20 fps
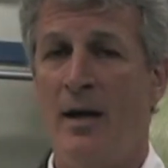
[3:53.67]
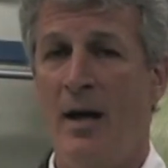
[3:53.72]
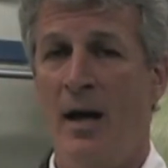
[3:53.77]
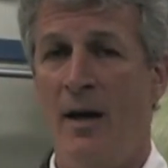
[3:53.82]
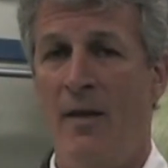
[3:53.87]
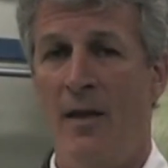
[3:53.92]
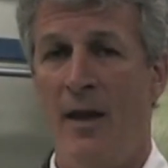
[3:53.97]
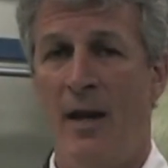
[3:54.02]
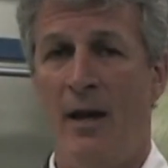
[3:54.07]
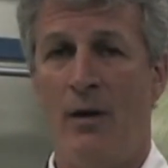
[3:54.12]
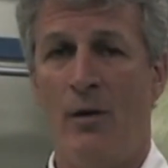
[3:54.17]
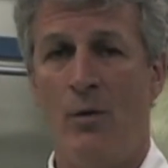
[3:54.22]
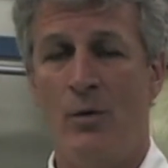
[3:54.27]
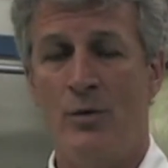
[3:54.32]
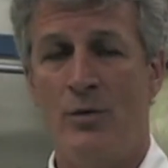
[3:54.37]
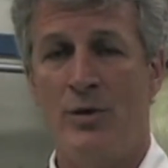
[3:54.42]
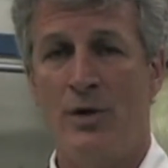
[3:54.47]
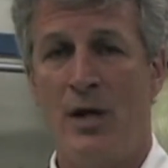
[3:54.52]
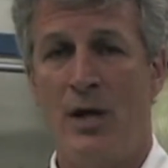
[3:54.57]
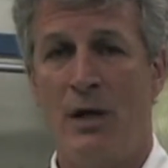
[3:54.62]
And then it
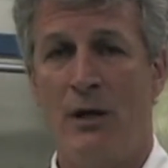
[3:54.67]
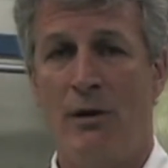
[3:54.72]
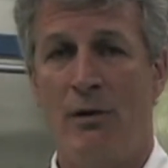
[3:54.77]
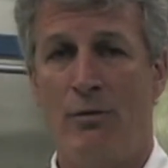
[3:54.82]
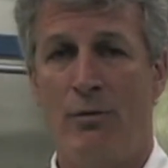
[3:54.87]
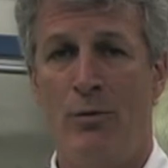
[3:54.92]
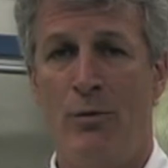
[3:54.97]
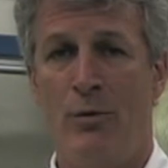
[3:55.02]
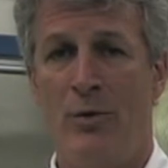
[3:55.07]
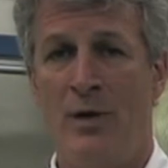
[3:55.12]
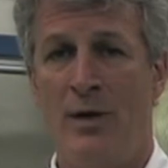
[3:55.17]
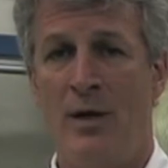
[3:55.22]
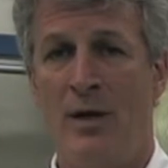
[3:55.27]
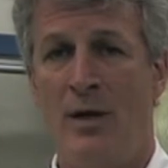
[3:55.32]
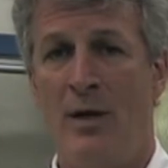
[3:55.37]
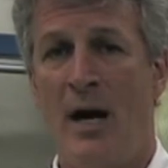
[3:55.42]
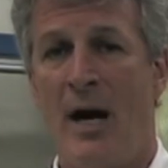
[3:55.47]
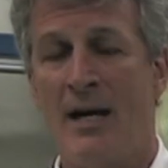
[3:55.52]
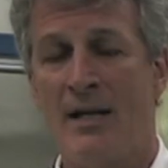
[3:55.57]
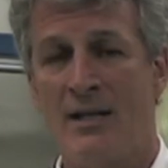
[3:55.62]
goes in through
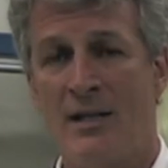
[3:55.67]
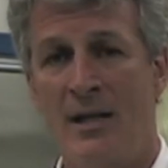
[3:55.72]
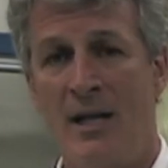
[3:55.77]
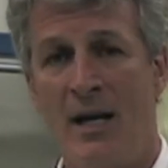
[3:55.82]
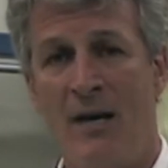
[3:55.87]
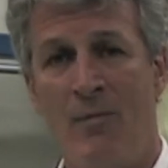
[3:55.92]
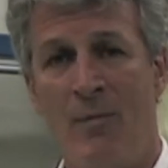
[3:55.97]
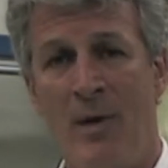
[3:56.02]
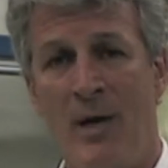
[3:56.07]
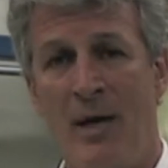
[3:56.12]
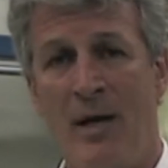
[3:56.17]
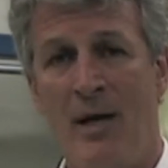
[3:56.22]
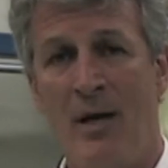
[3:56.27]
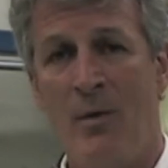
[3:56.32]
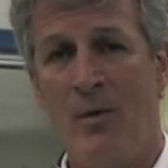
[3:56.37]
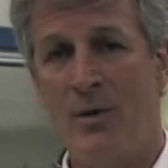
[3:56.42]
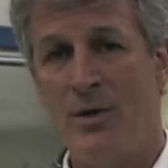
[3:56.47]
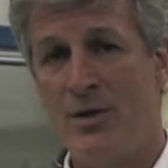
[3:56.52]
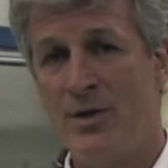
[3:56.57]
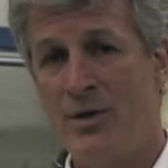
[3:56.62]
the oxidative
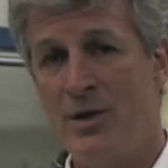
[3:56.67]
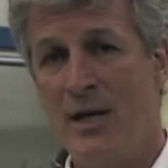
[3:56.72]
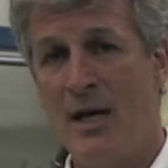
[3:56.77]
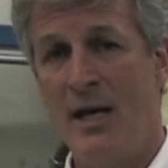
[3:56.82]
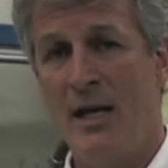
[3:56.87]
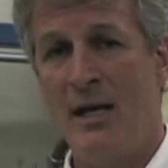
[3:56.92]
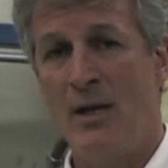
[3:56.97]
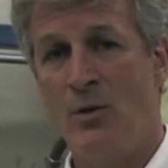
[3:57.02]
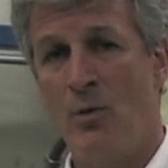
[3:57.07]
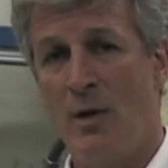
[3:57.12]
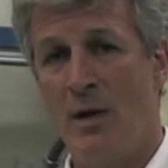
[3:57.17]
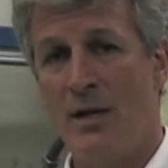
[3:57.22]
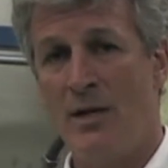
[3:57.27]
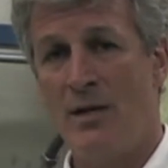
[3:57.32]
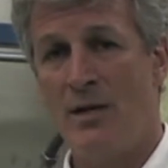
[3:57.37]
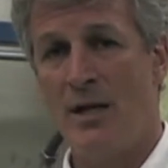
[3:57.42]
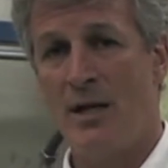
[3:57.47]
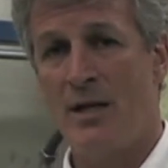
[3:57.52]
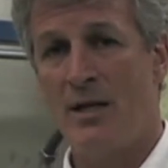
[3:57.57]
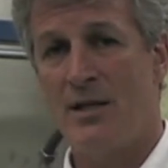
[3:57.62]
media, which is the
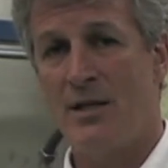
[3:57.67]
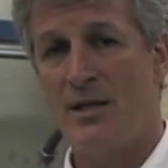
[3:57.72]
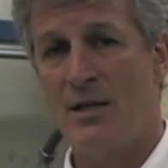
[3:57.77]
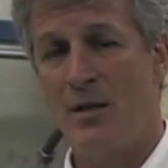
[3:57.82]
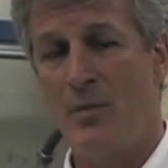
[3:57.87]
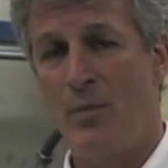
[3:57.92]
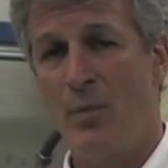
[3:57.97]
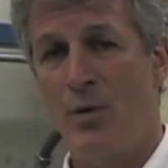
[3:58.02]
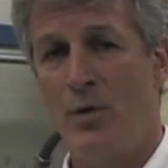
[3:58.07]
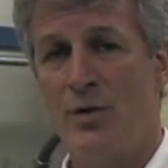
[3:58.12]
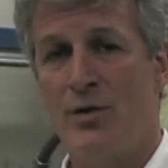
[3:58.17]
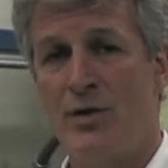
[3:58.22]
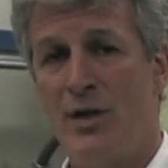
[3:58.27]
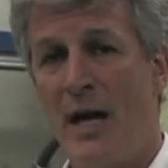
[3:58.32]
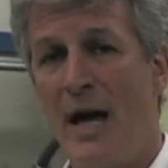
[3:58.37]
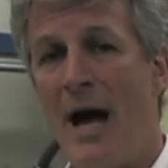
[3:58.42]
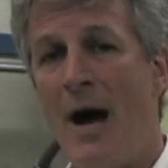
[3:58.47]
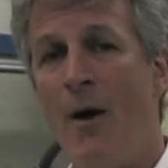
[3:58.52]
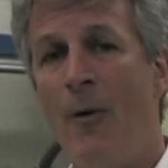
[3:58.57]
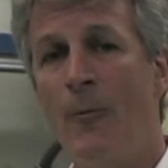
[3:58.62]
8026. It pulls it
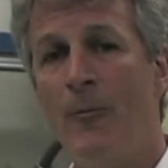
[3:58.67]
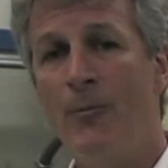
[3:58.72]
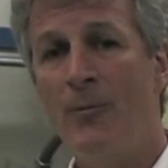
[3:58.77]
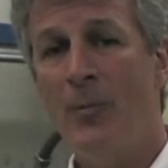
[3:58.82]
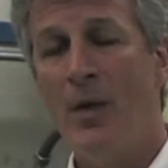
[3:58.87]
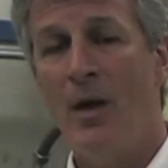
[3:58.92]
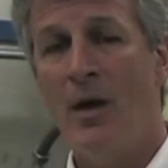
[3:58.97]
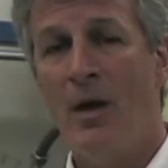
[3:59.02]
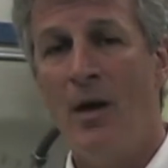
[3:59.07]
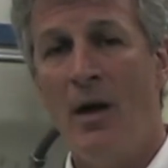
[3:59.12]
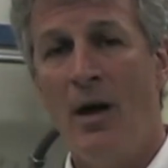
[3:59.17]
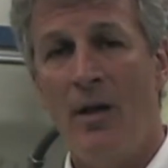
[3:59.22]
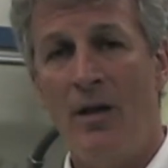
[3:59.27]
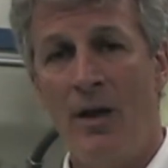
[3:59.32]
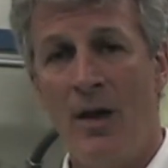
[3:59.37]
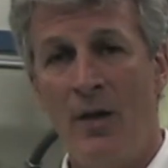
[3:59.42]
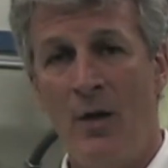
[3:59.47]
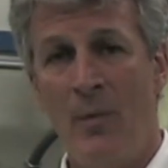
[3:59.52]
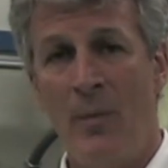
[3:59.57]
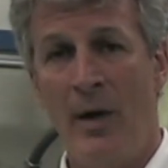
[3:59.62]
out.
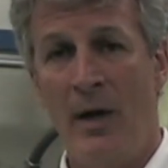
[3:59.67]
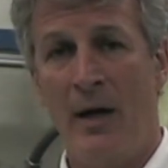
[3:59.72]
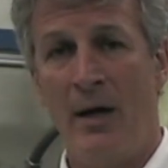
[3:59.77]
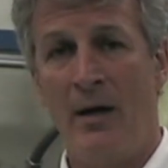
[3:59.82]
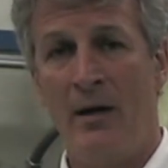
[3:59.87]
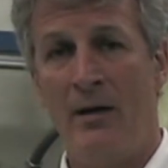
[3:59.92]
The other big